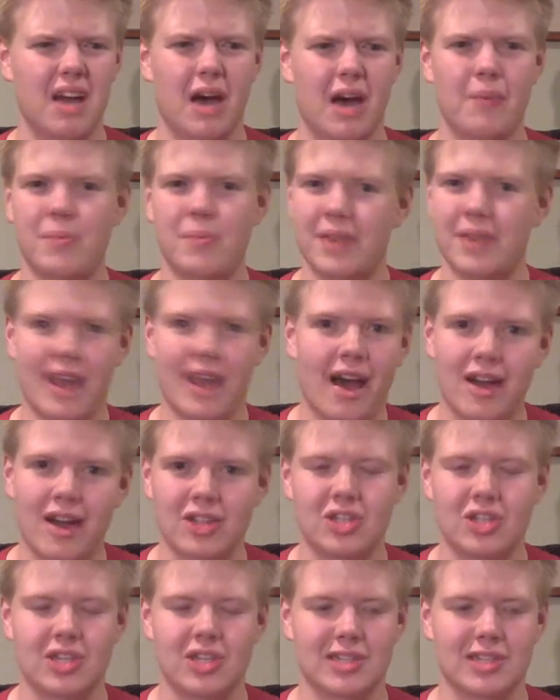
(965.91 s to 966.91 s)

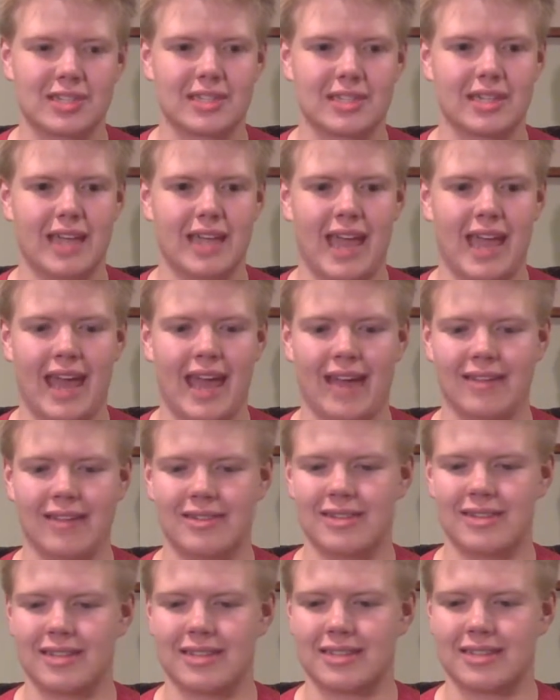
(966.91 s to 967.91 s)
obnoxious and
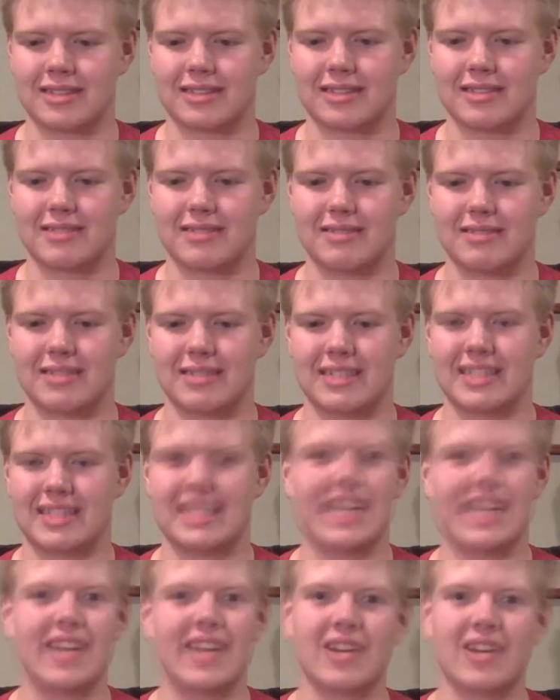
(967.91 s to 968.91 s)
just
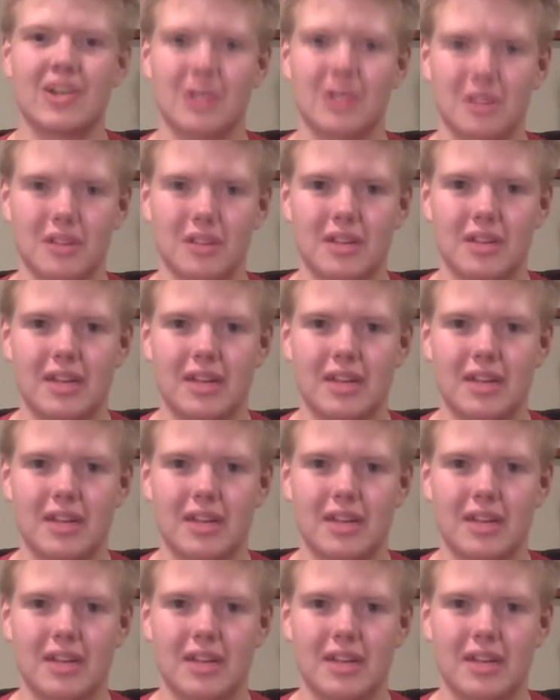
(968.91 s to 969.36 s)
cynical.